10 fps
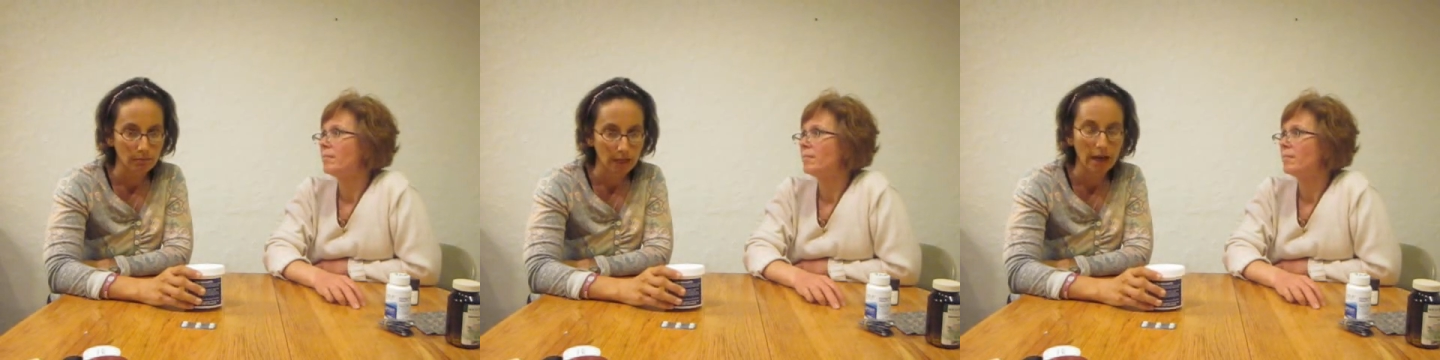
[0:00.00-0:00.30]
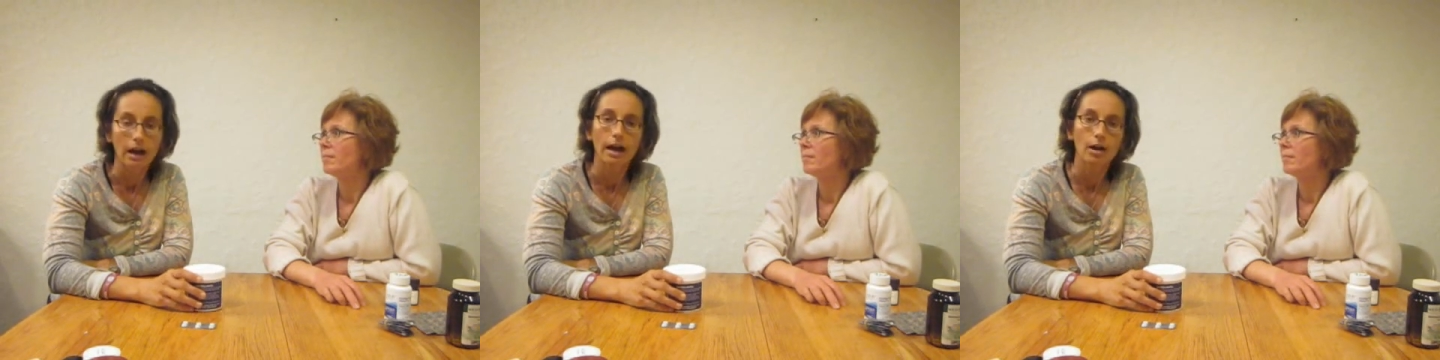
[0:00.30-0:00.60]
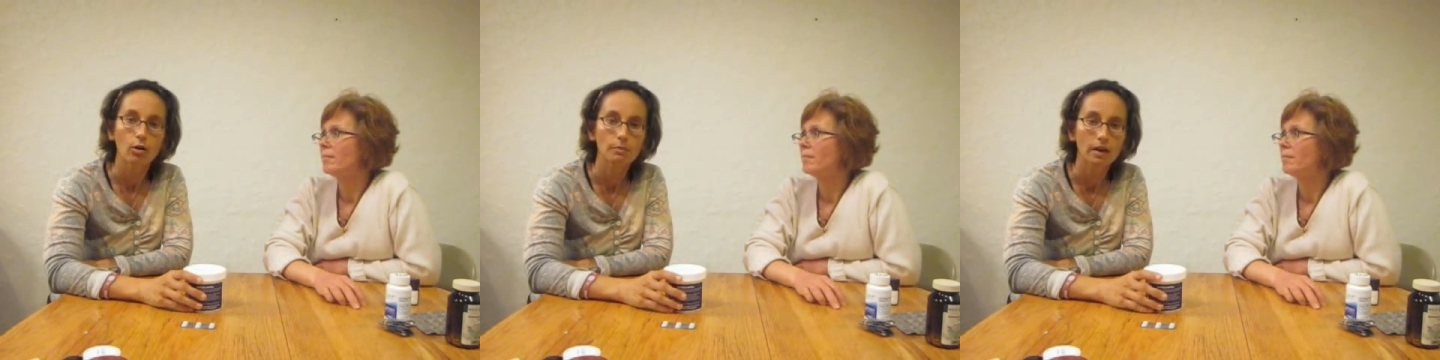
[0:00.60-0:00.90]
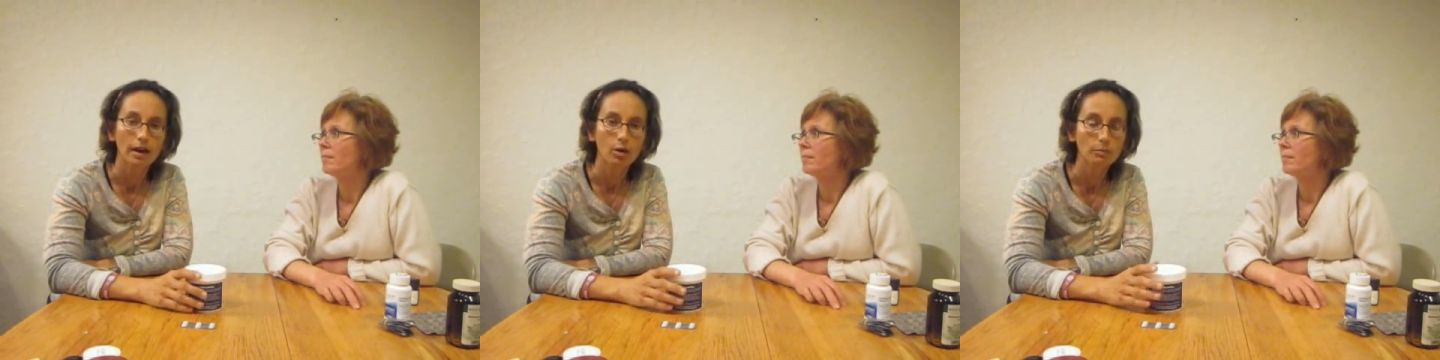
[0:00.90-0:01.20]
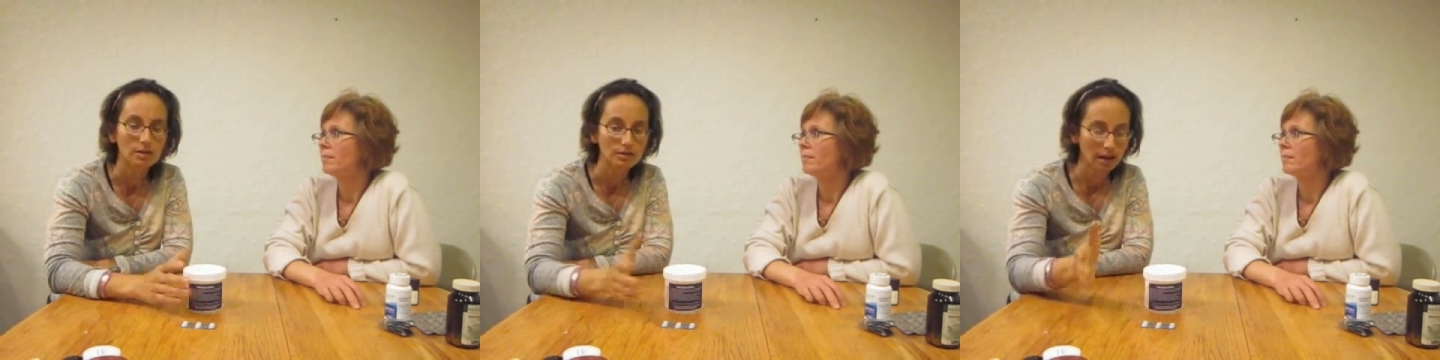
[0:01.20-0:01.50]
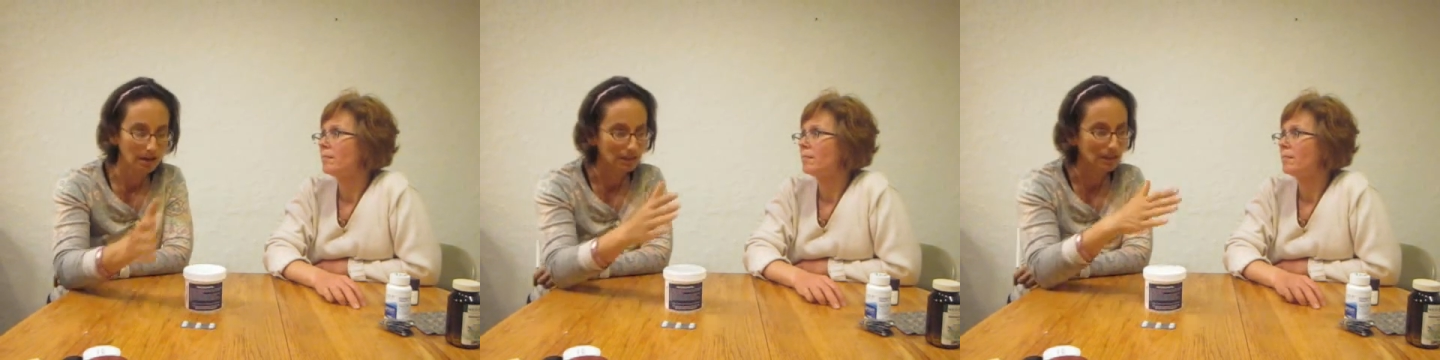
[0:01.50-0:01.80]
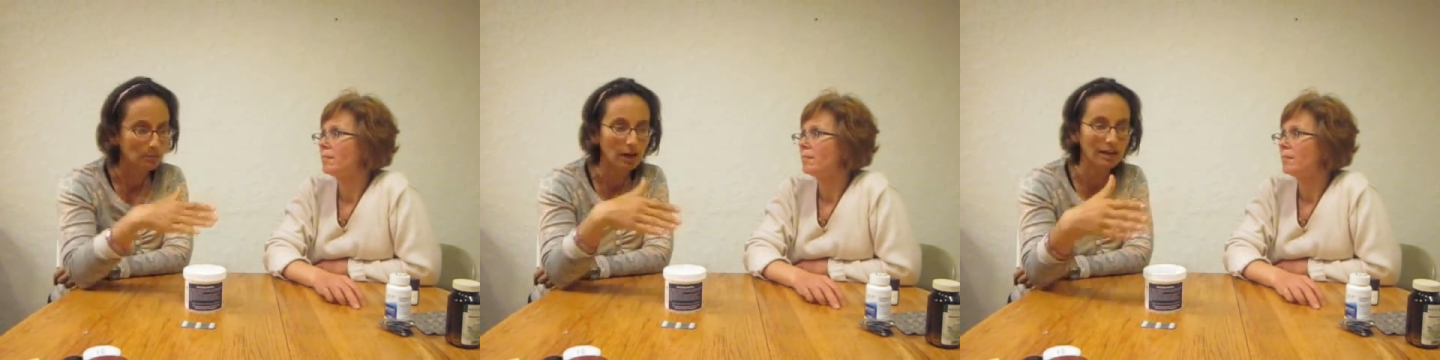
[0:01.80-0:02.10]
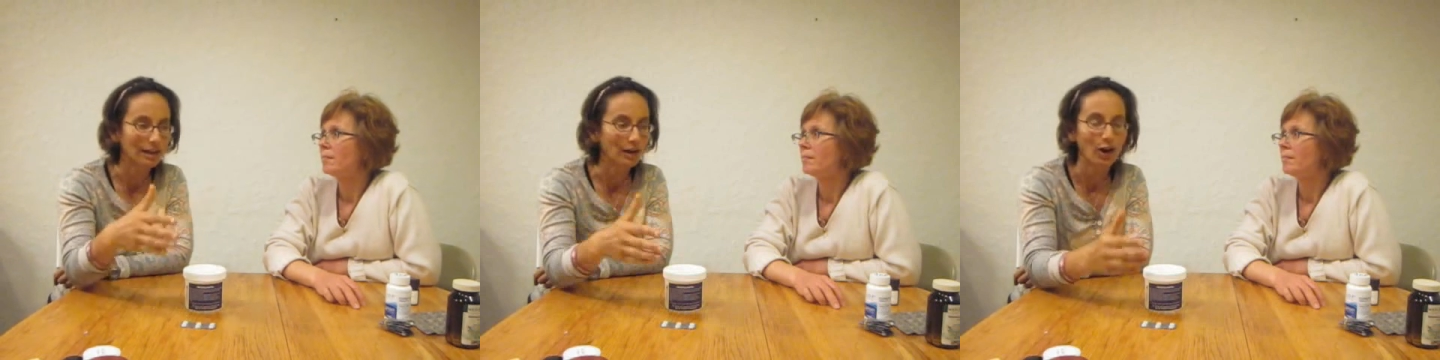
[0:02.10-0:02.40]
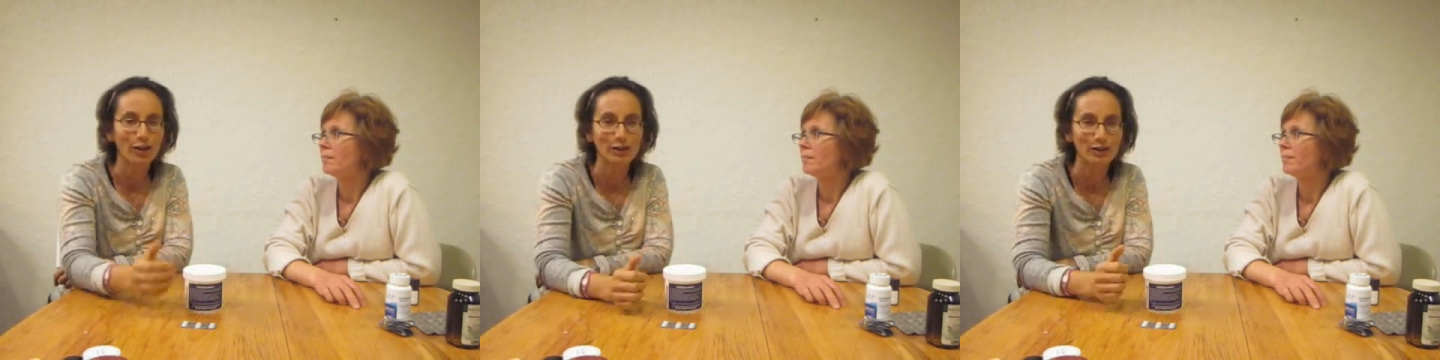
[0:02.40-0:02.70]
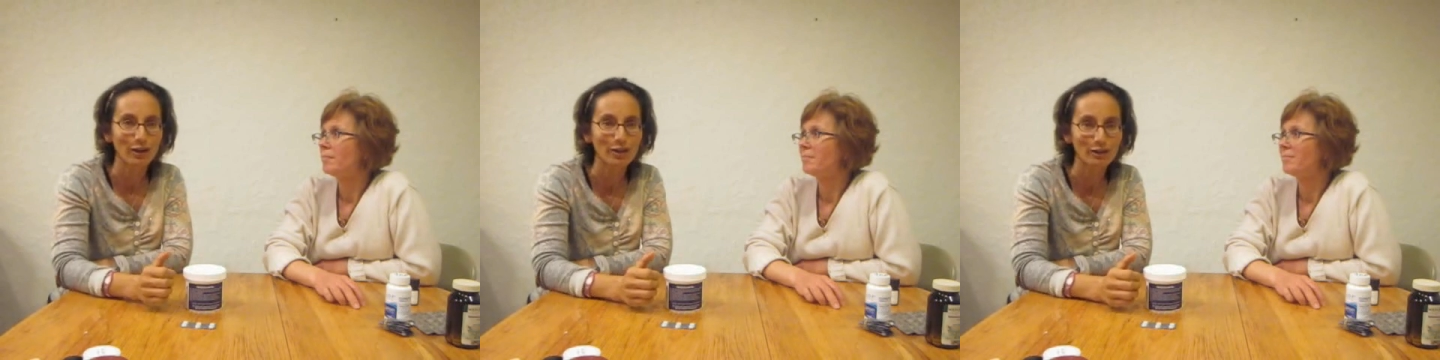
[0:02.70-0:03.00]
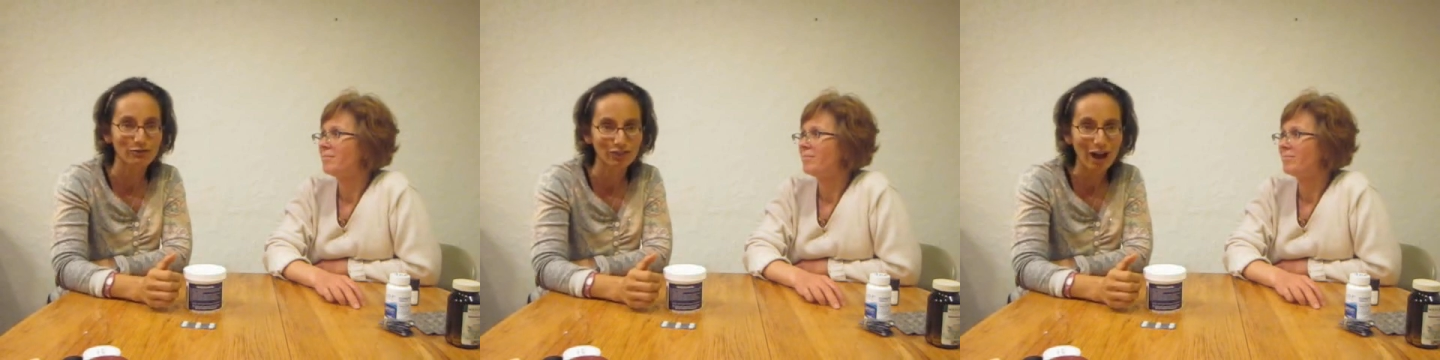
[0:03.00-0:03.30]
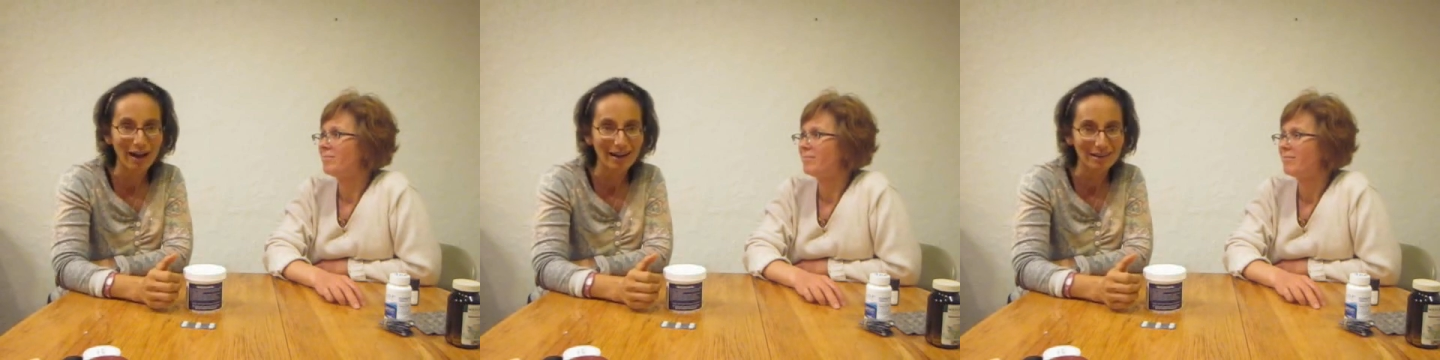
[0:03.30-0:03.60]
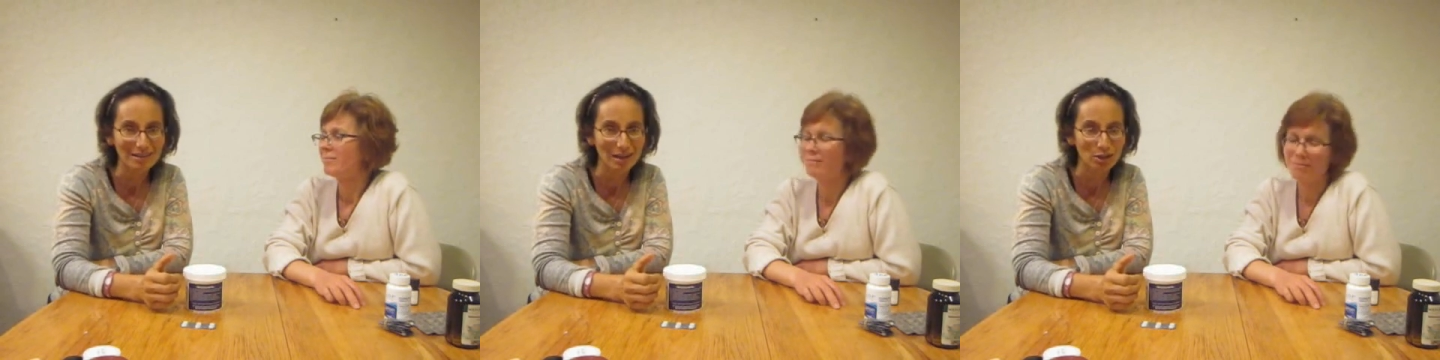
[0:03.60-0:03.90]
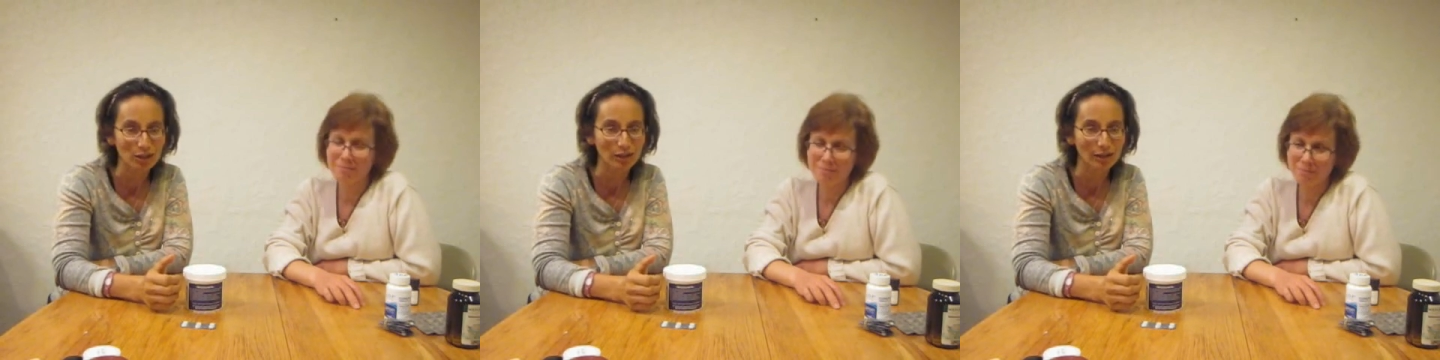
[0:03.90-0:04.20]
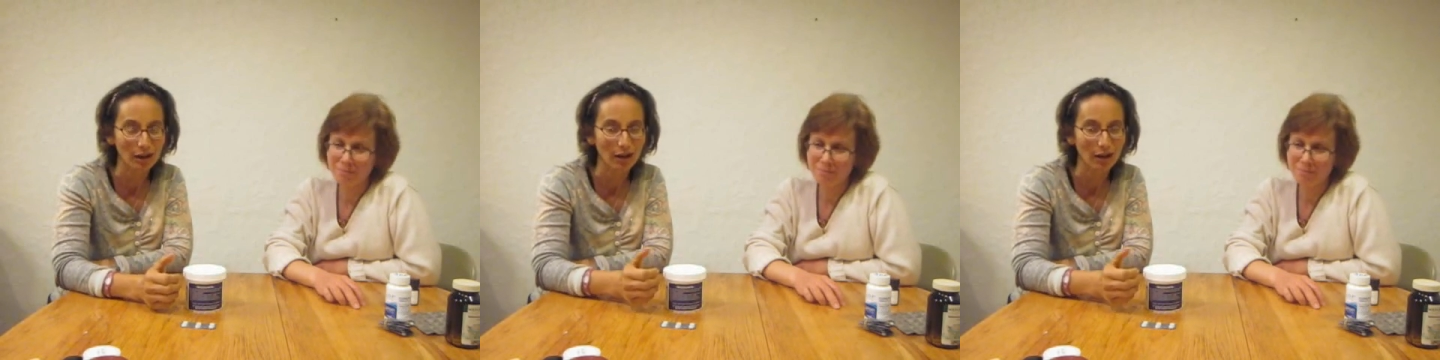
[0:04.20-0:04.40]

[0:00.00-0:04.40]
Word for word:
Speaker 1: yeah, I hope this kind of debugging on the fly session